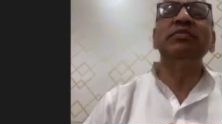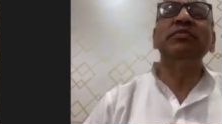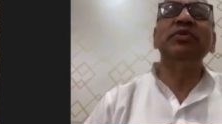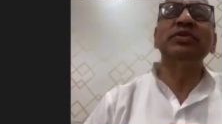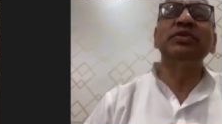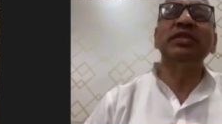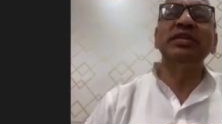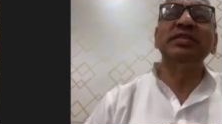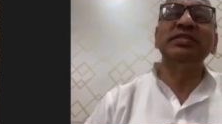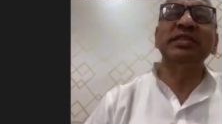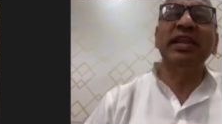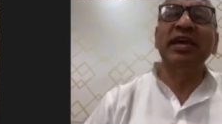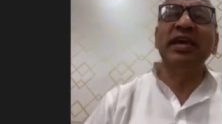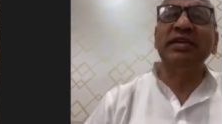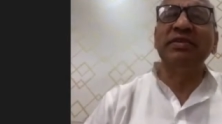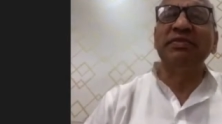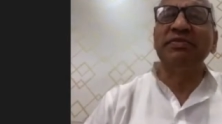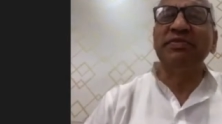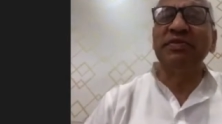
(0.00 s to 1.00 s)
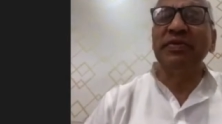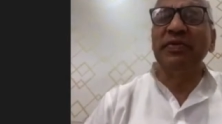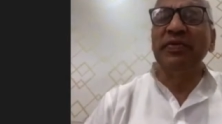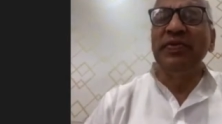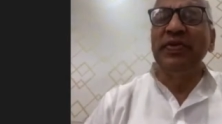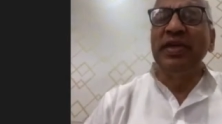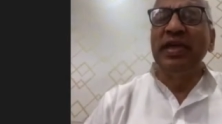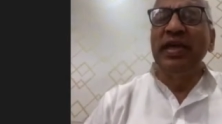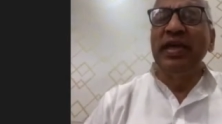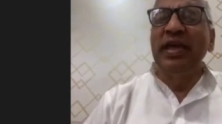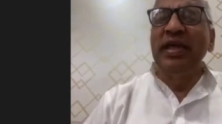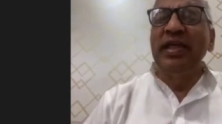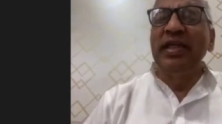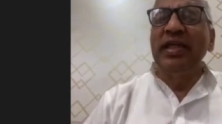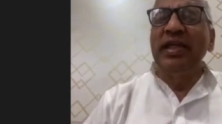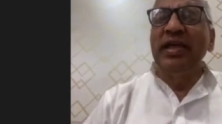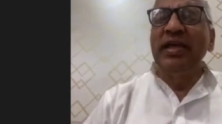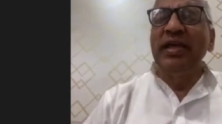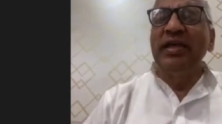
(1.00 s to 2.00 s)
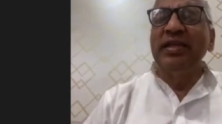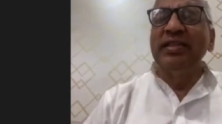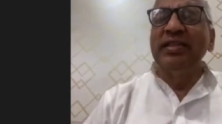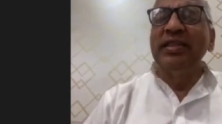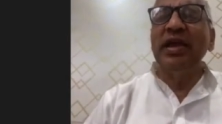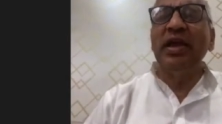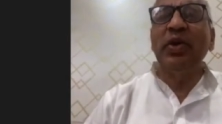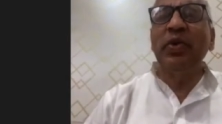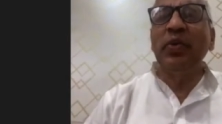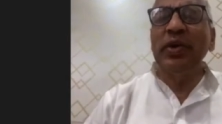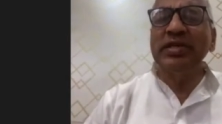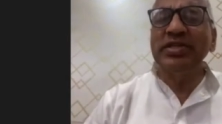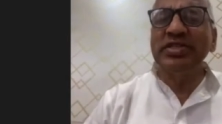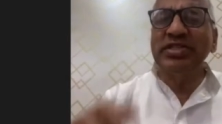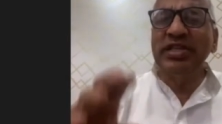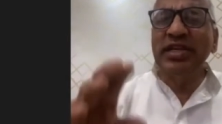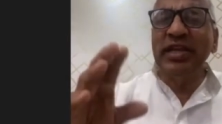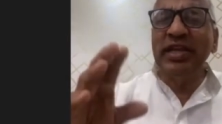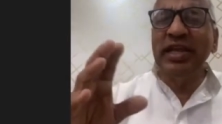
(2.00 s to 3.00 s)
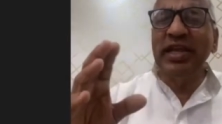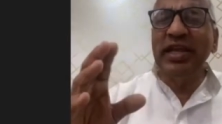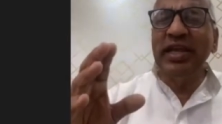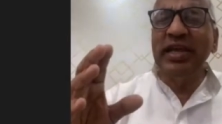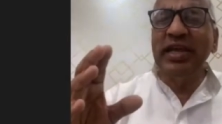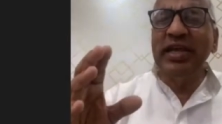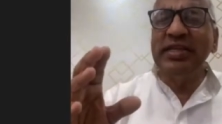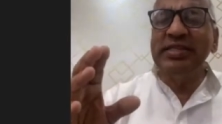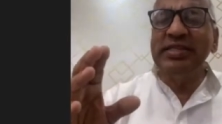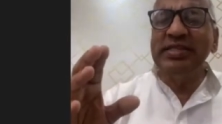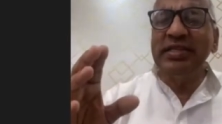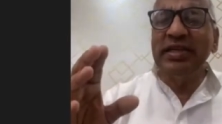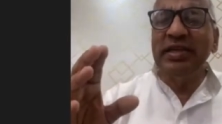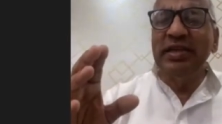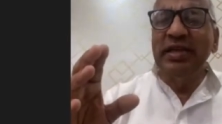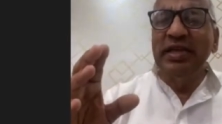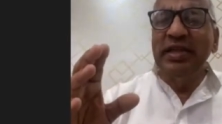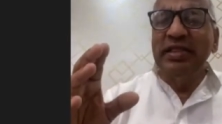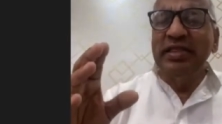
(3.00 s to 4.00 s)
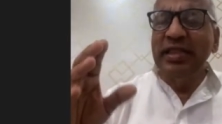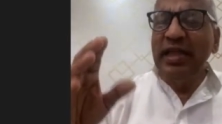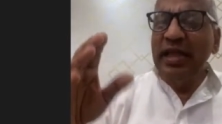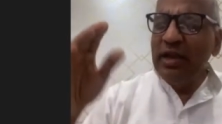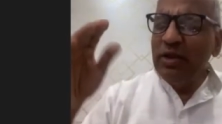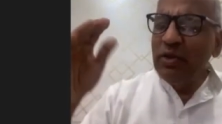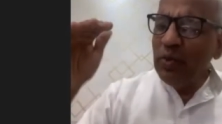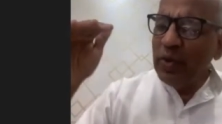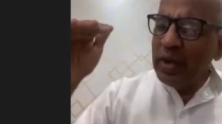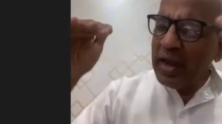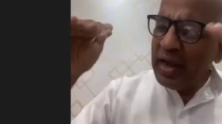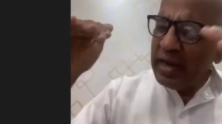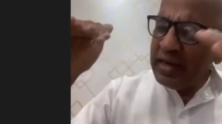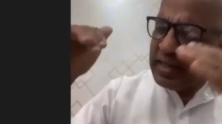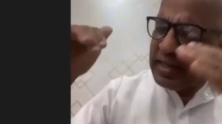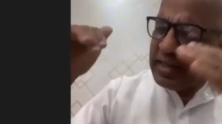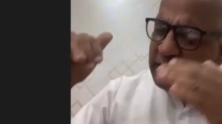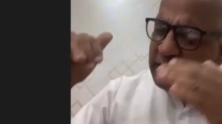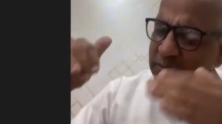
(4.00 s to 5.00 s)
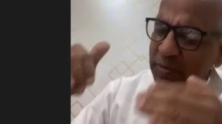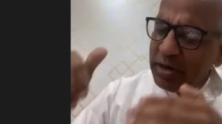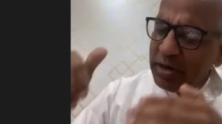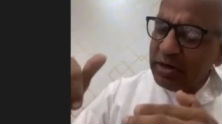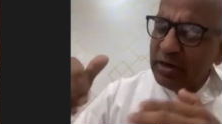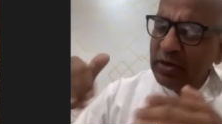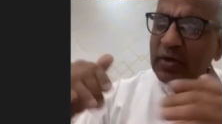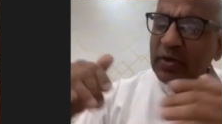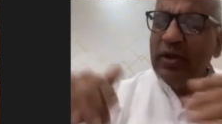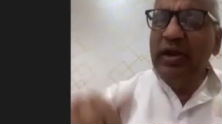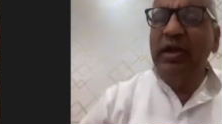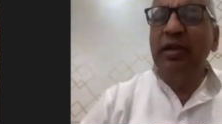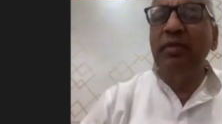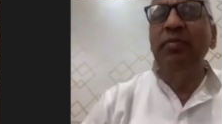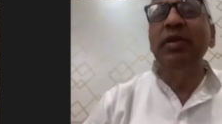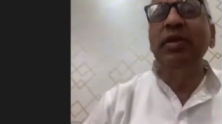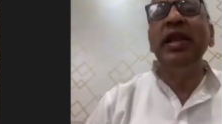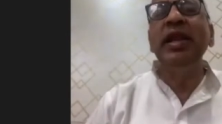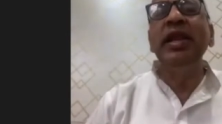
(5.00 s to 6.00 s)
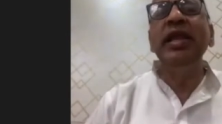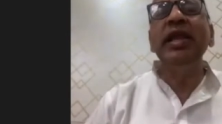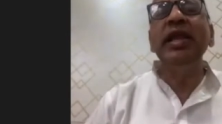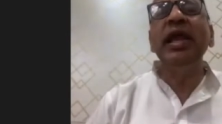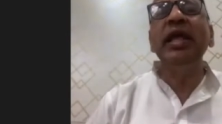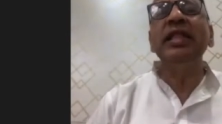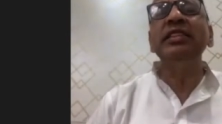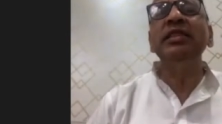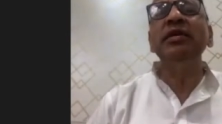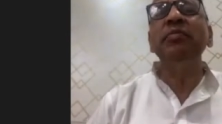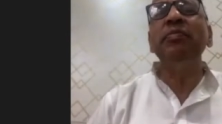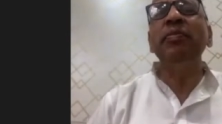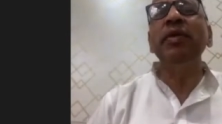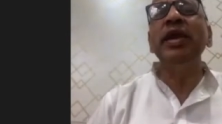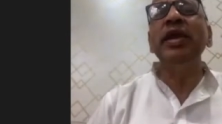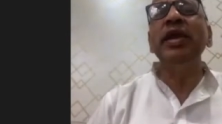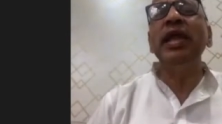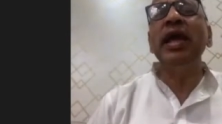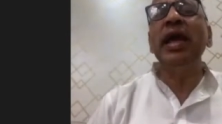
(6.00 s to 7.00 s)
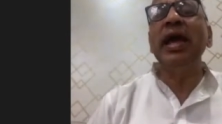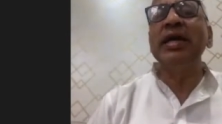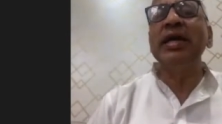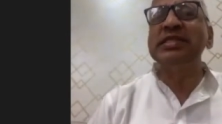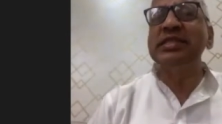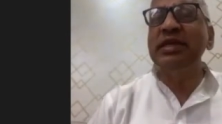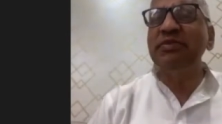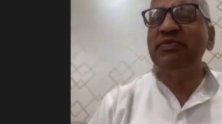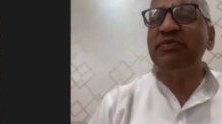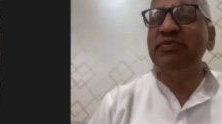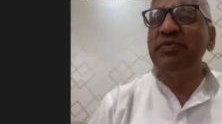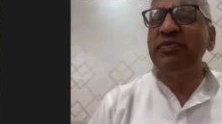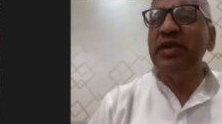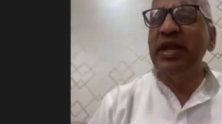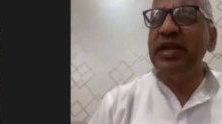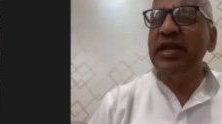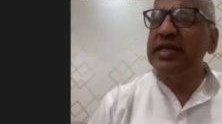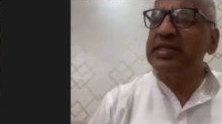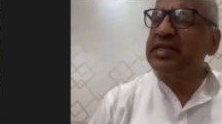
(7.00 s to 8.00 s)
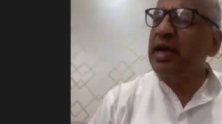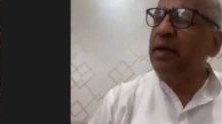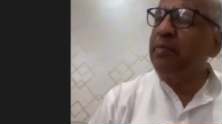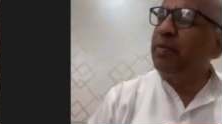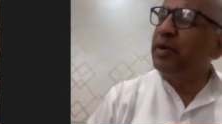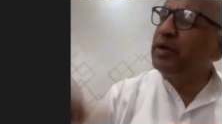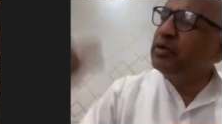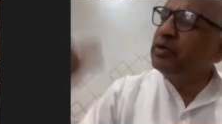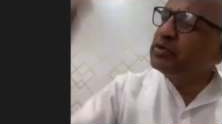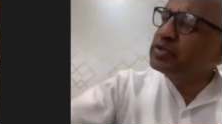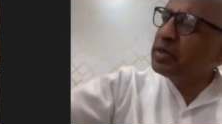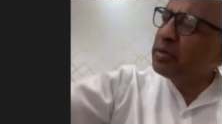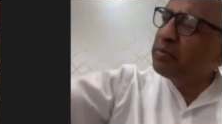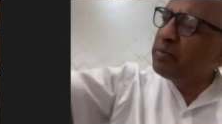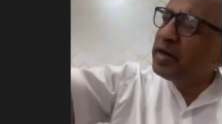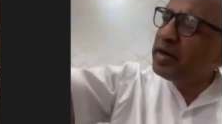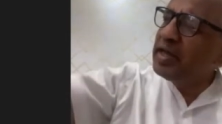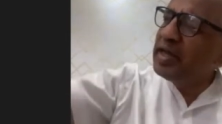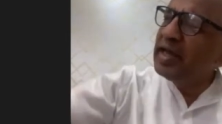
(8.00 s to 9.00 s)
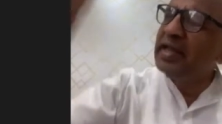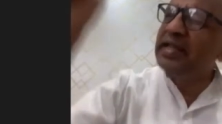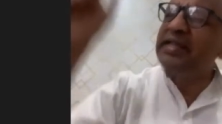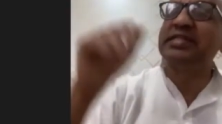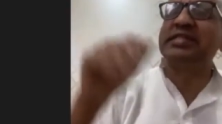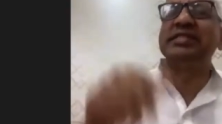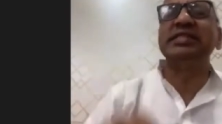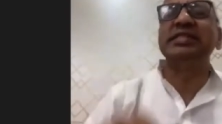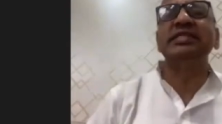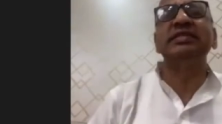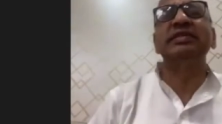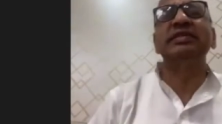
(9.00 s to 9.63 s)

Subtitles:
Mukta's life. The question is, they look at that particular bleeding and the pain as if it has happened to somebody else.